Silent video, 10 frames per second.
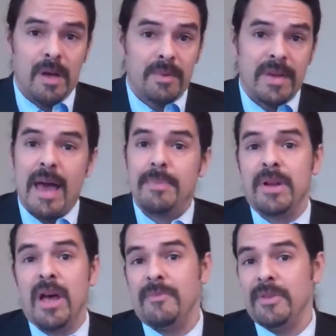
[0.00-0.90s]

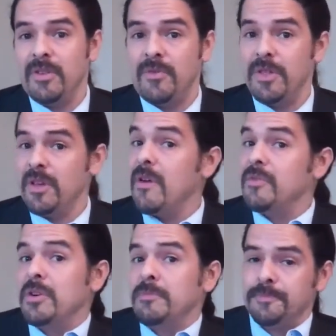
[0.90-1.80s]
cabinet offices for the
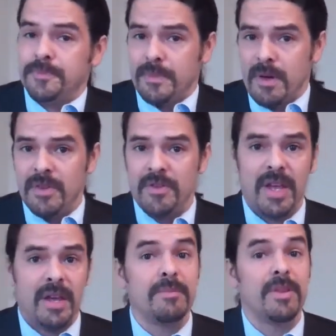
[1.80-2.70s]
governor of the
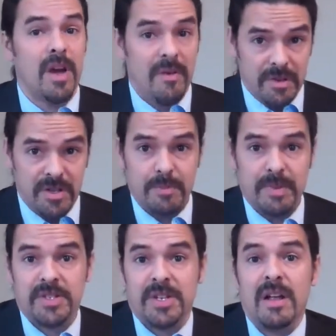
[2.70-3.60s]
state, the governorship
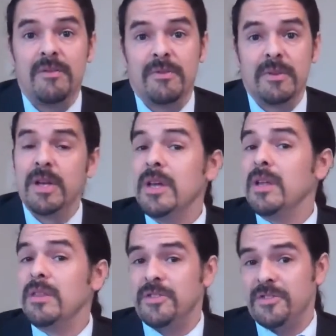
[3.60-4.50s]
itself,
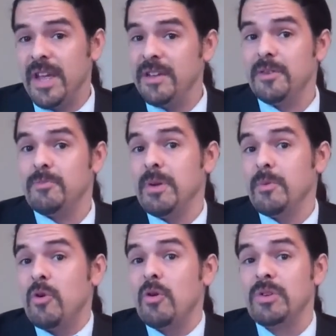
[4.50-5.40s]
the state Supreme
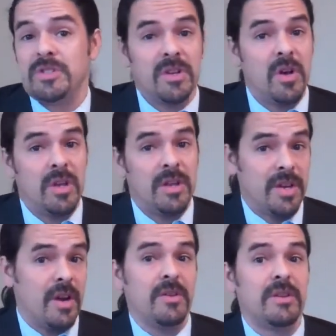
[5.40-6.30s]
Court, which is an
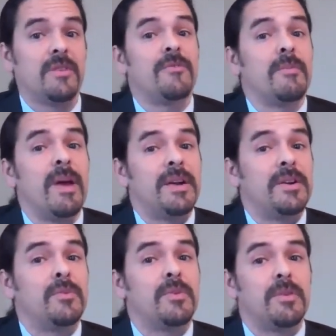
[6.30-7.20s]
entirely different
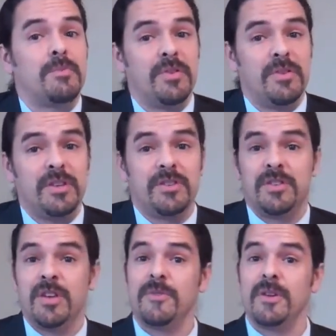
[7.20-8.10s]
matter, where the prestige is
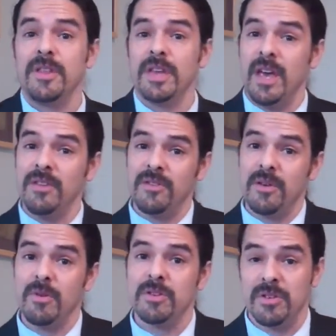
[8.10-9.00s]
different and the cases
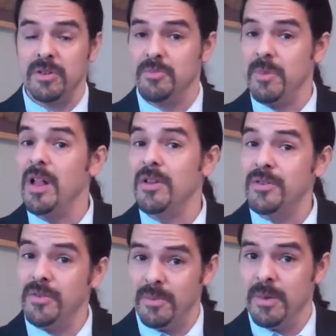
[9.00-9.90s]
are much
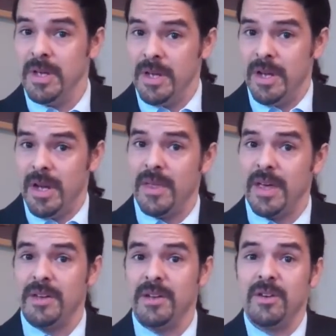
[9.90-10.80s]
smaller and they
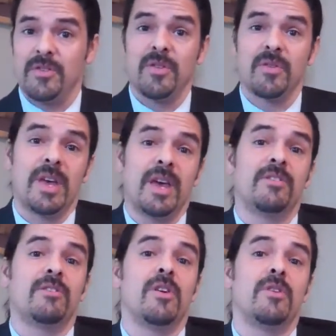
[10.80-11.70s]
get to control their
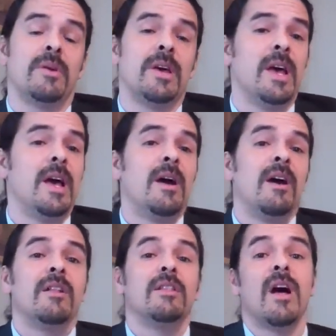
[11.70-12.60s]
caseload.
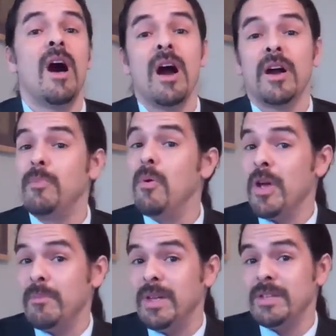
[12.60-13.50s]
Long
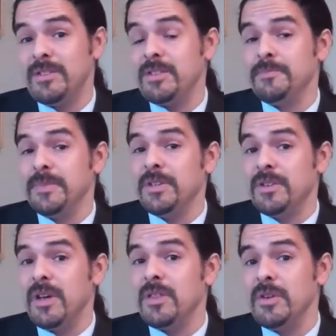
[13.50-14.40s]
appointments is
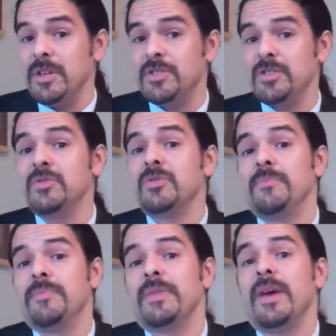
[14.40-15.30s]
another issue
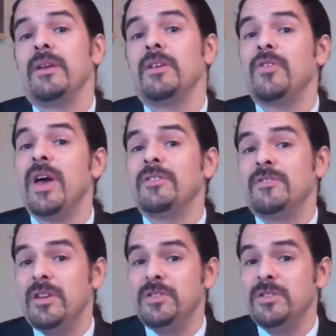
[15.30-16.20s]
that attracts
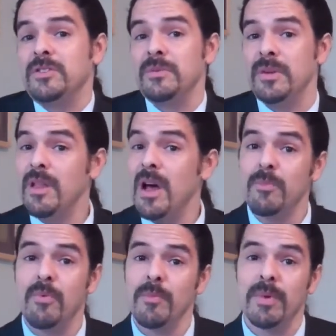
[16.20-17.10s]
judges. Long
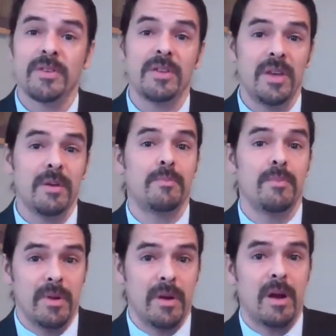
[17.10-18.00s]
appointments, I think,
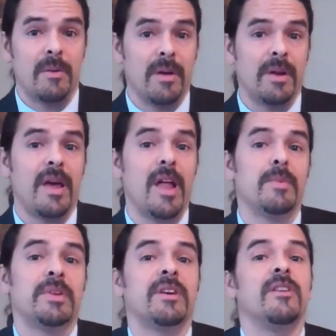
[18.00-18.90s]
are an
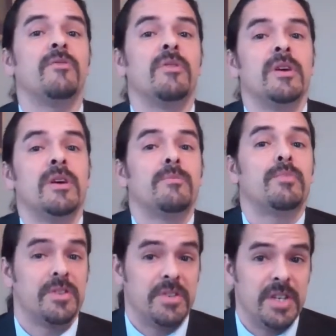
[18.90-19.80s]
element of
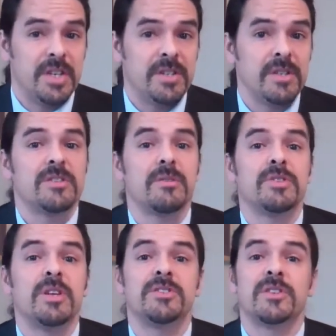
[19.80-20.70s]
prestige. Some
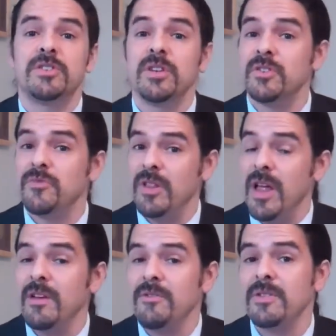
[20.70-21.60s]
judges are judges for
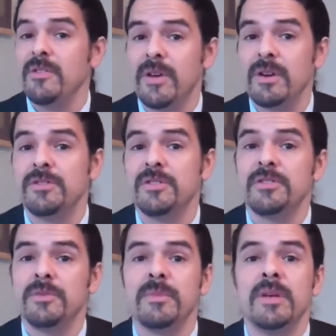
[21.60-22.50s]
life in the federal
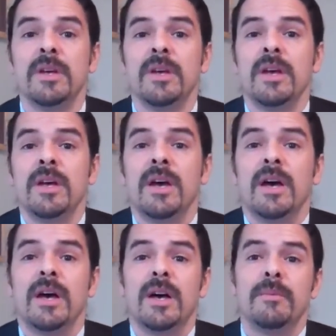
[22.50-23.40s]
system.
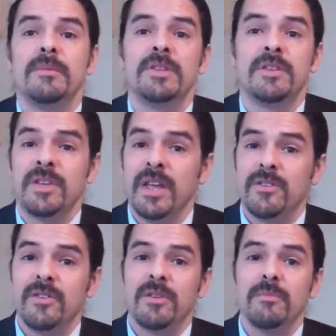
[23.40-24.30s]
In the state
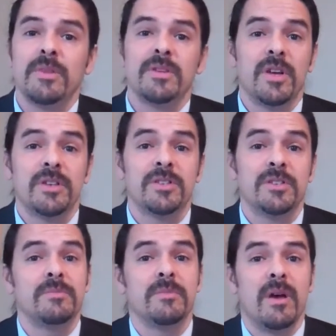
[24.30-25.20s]
system, the
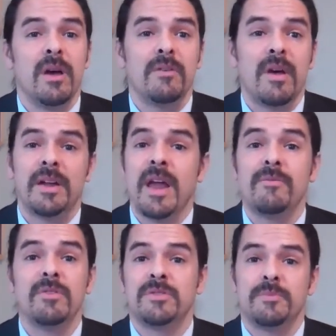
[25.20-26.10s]
judges, on
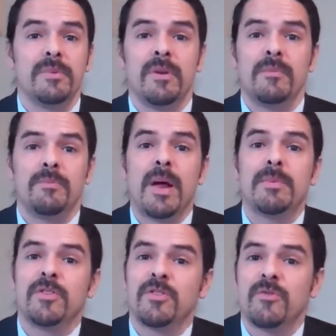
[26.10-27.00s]
average,
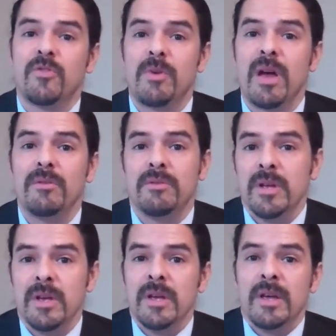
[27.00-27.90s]
probably serve for around
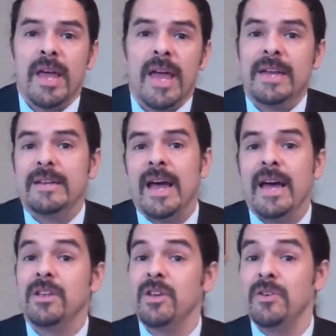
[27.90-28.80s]

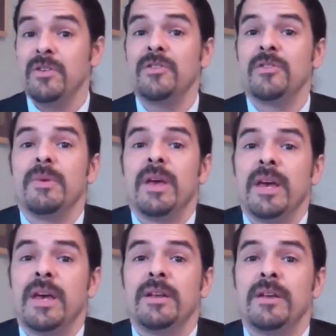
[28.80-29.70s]
8-9 years,
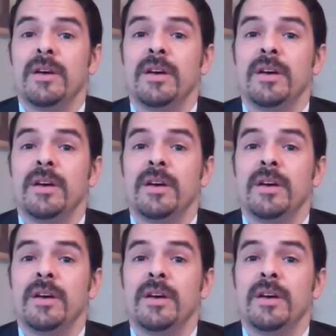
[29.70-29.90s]
and